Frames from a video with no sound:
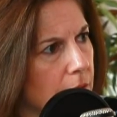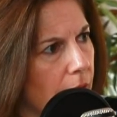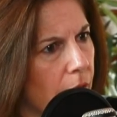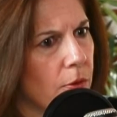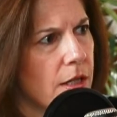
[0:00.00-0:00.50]

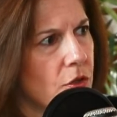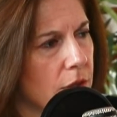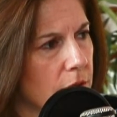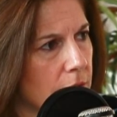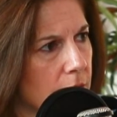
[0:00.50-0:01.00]

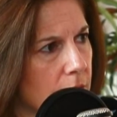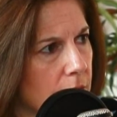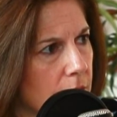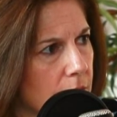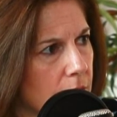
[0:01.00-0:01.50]
Outrageous.
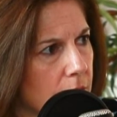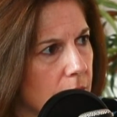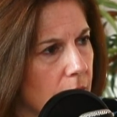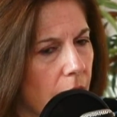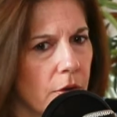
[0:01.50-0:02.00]

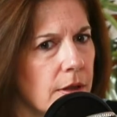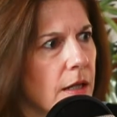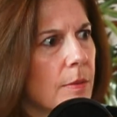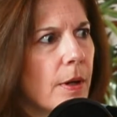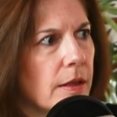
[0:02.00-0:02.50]
How can
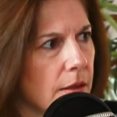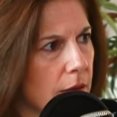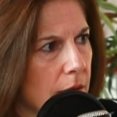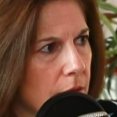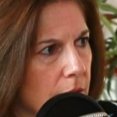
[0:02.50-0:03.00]
anybody
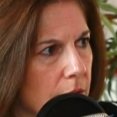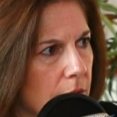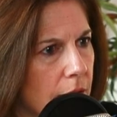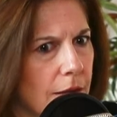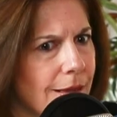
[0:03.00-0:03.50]

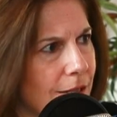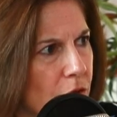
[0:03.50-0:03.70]
think that that's